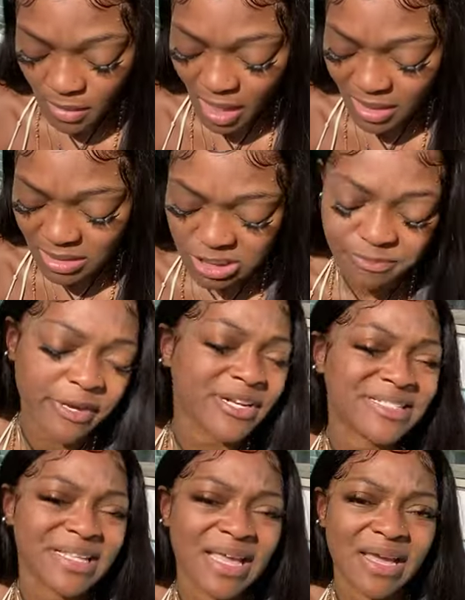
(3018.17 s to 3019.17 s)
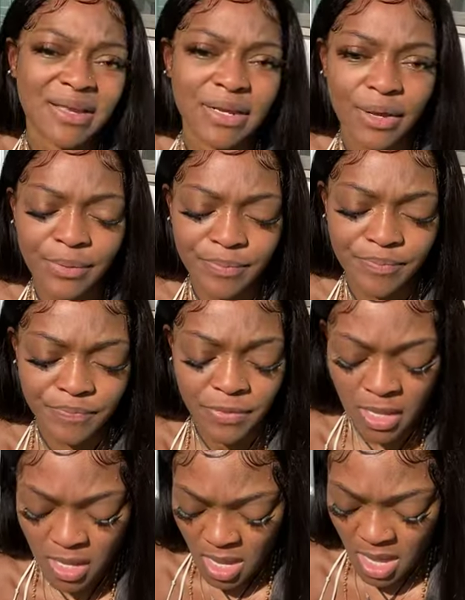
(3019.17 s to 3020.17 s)
because Spirit is saying no.
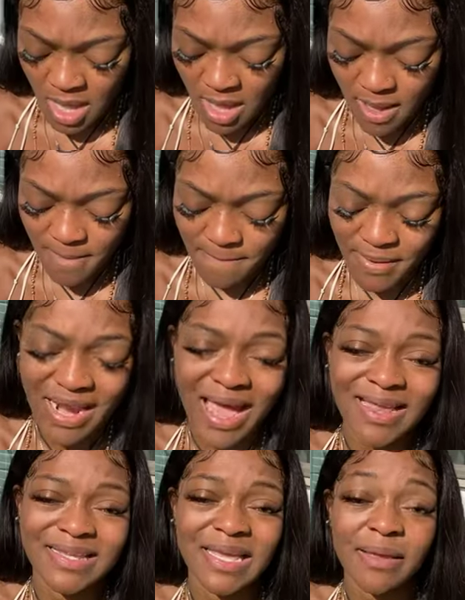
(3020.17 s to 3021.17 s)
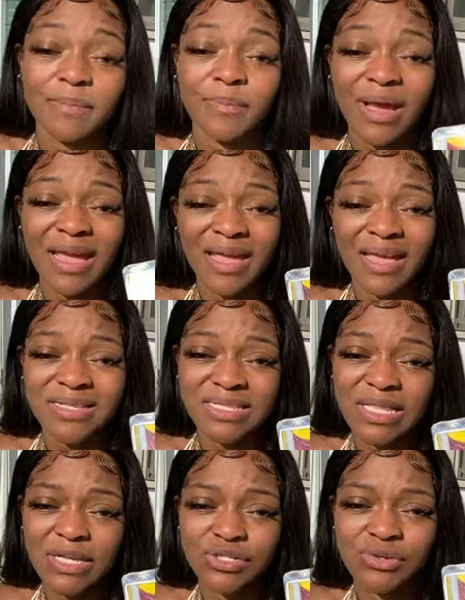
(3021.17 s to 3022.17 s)
But I did bring it
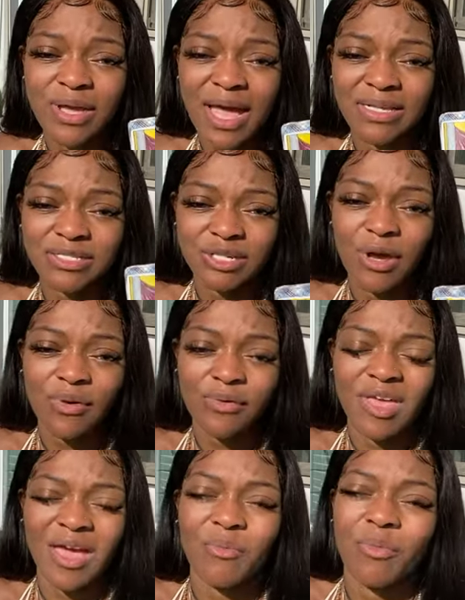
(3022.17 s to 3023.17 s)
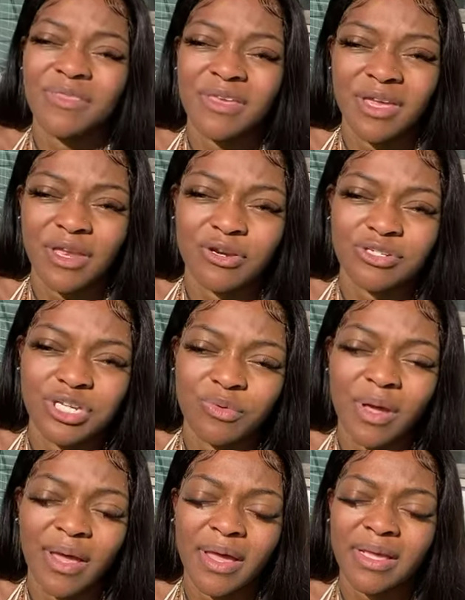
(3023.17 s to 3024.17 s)
to let you guys know that what the energy
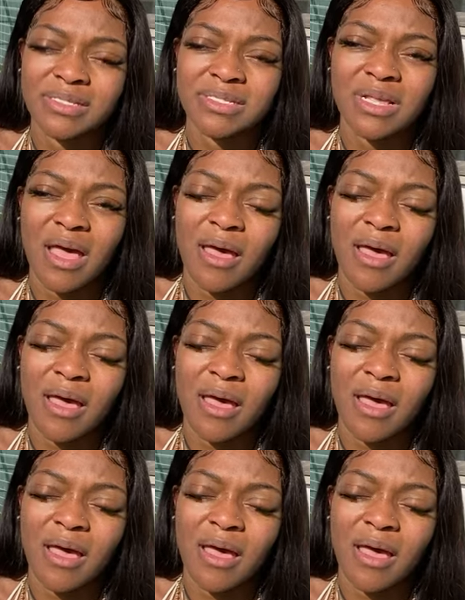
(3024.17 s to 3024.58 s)
was.